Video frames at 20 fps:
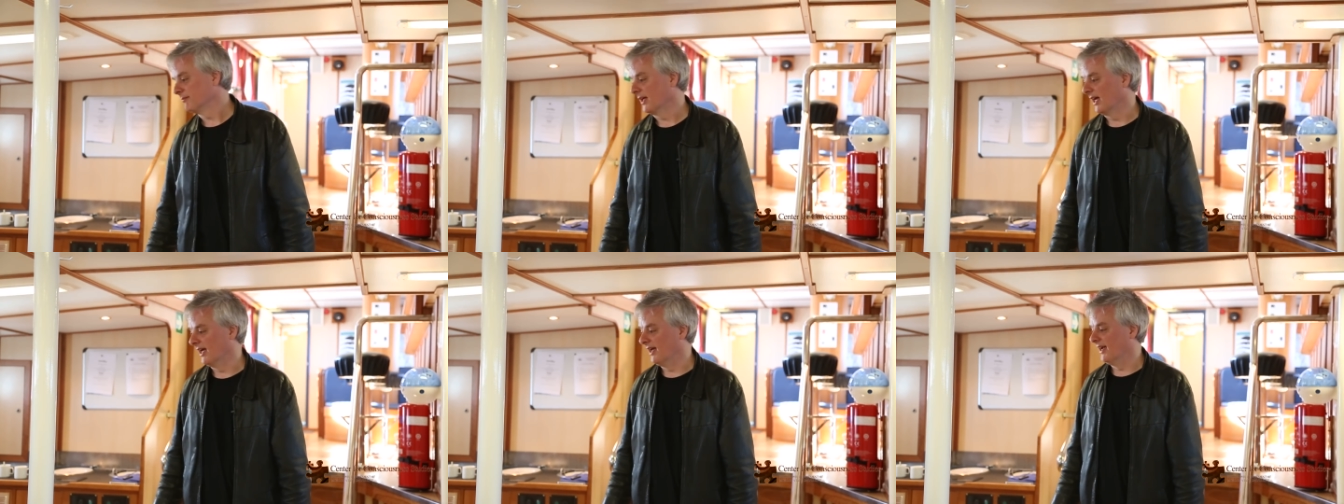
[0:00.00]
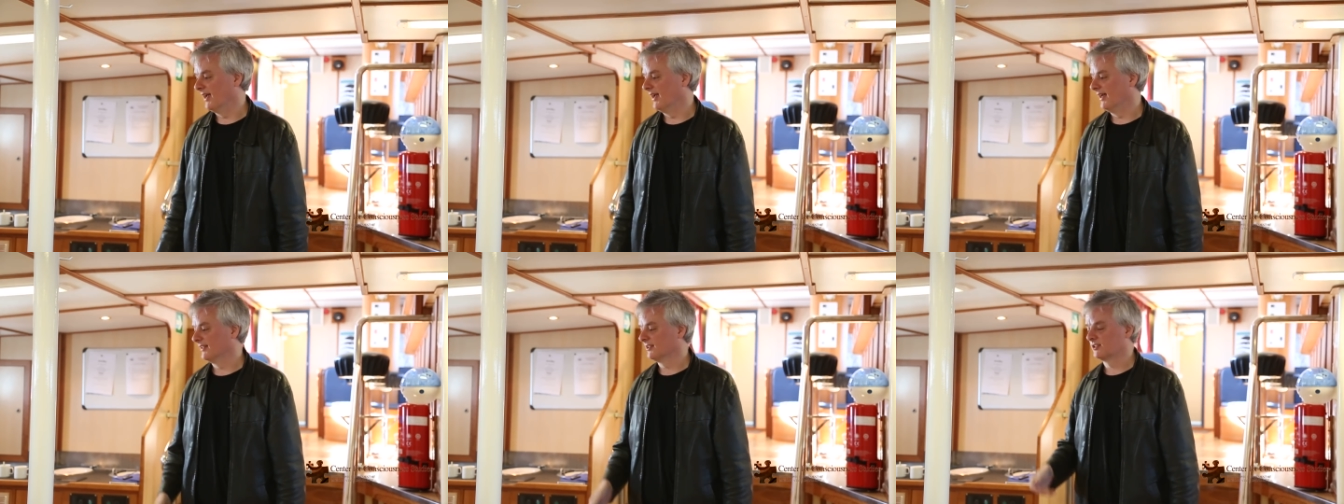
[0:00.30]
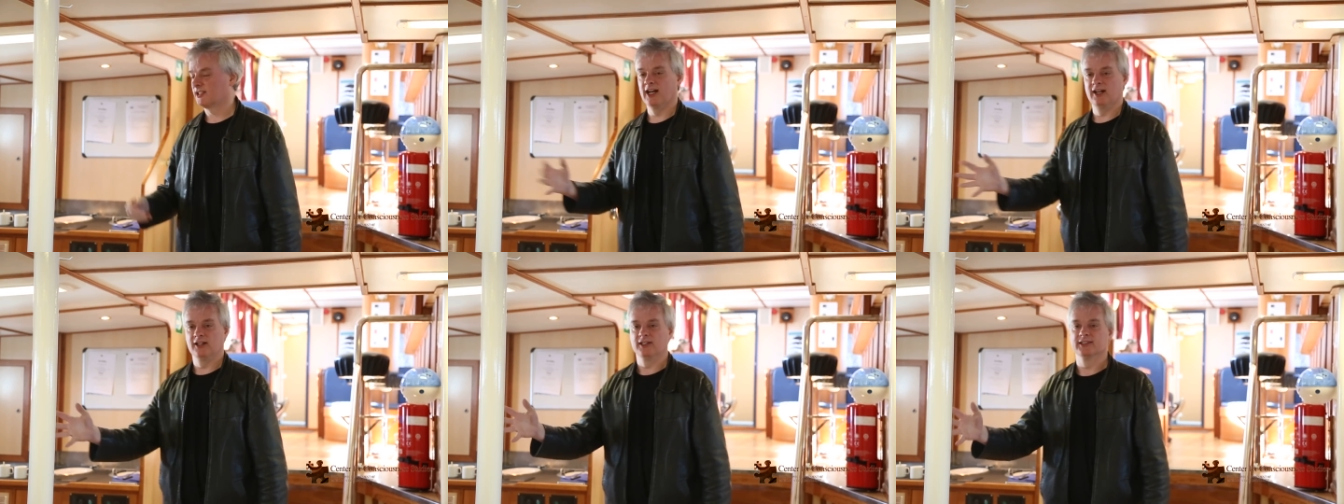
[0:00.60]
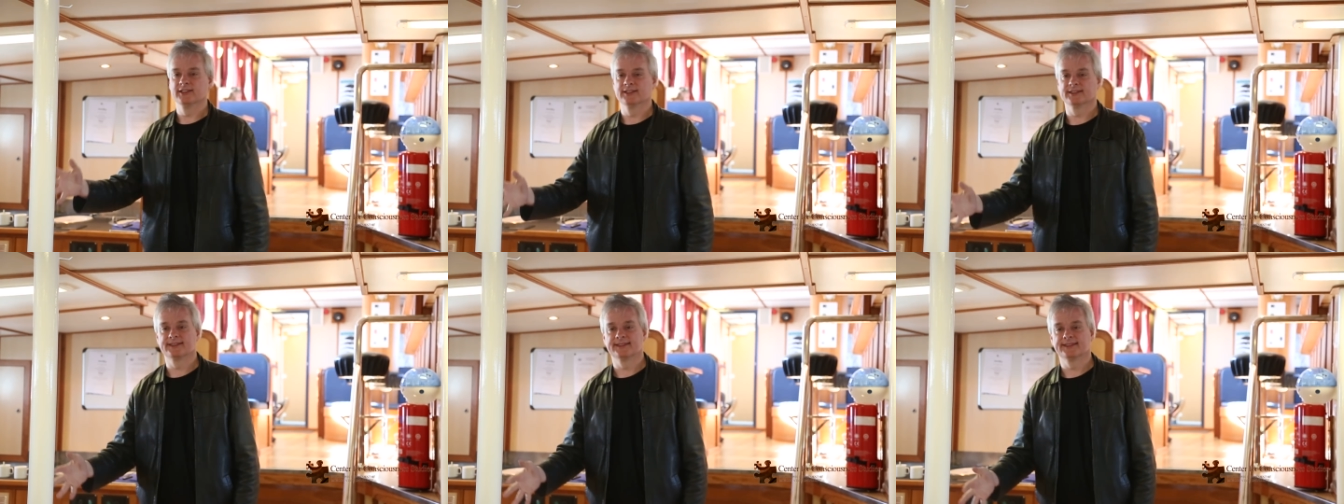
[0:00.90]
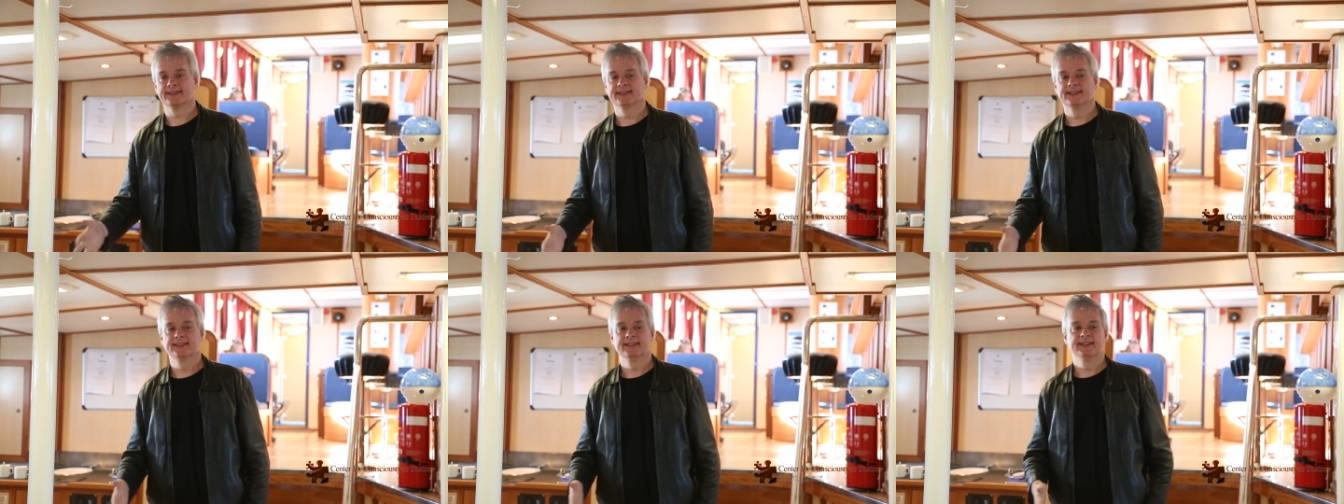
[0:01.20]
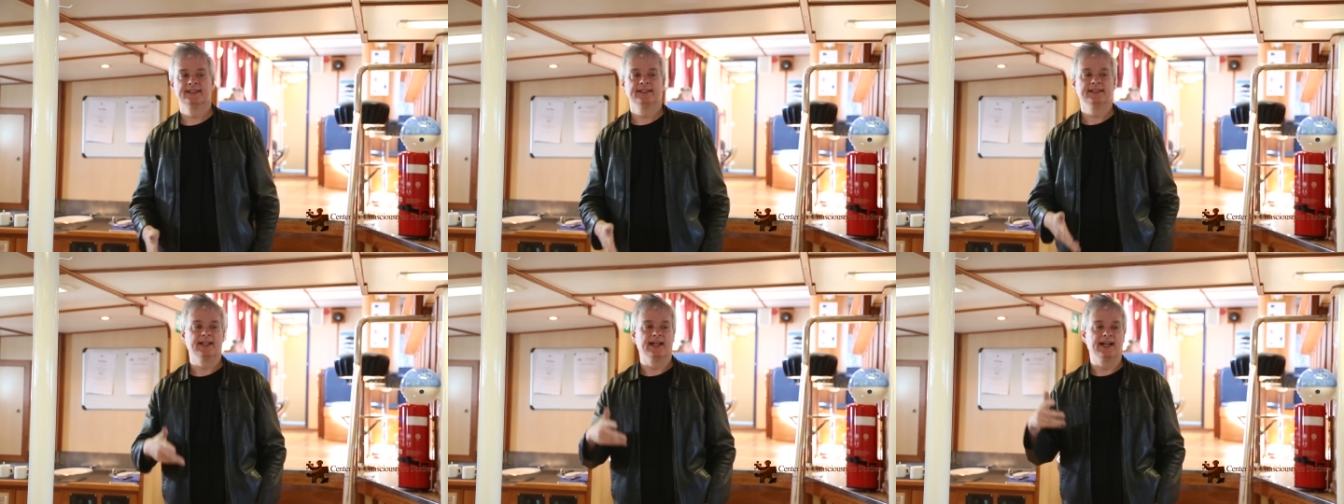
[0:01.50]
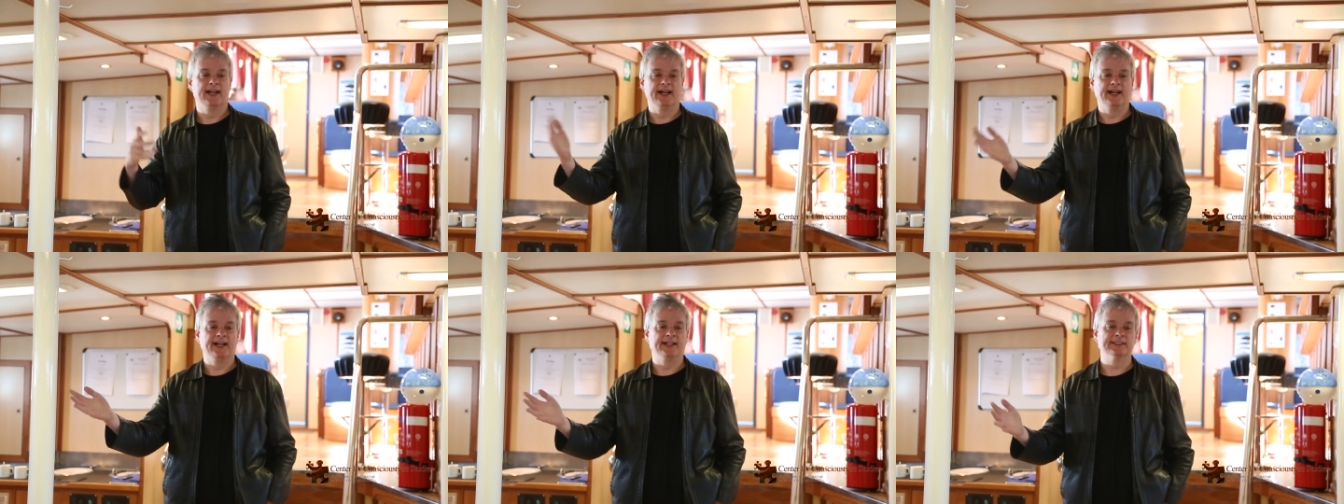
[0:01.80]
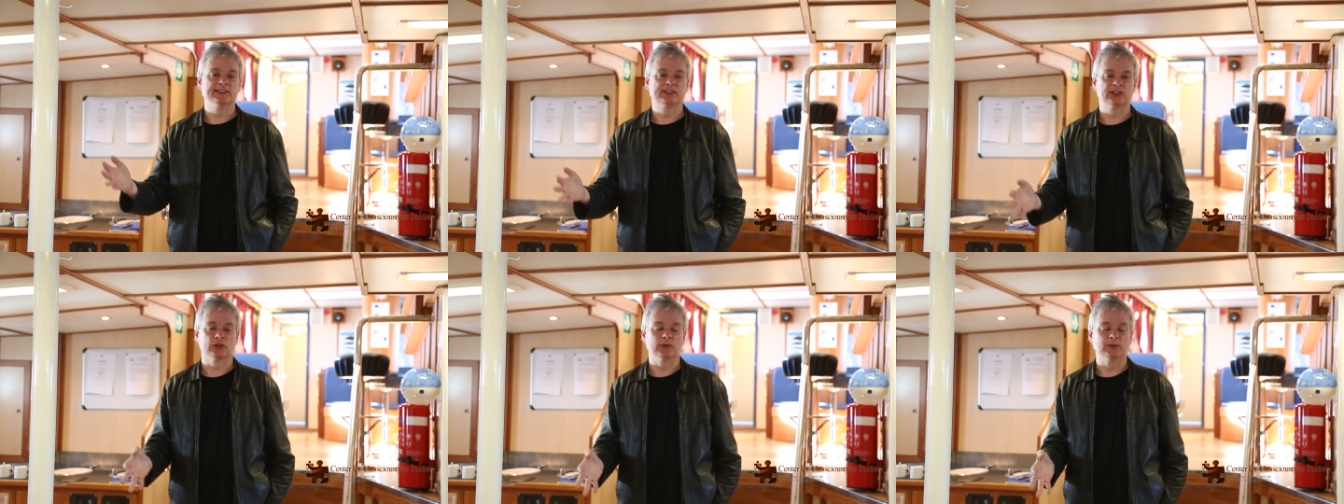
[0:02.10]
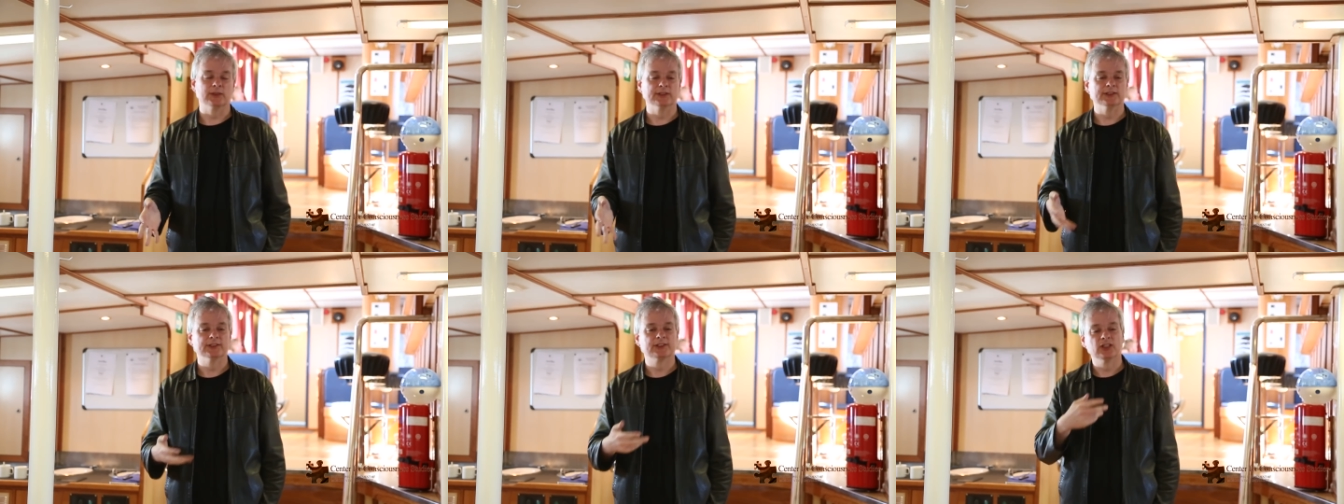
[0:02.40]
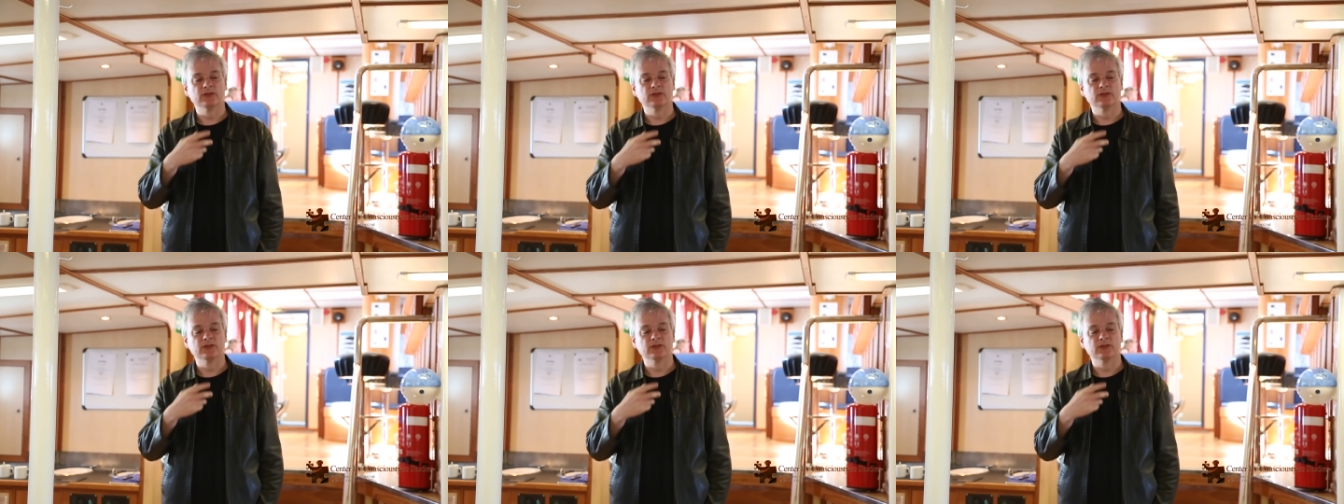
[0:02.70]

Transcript: and colors and so on.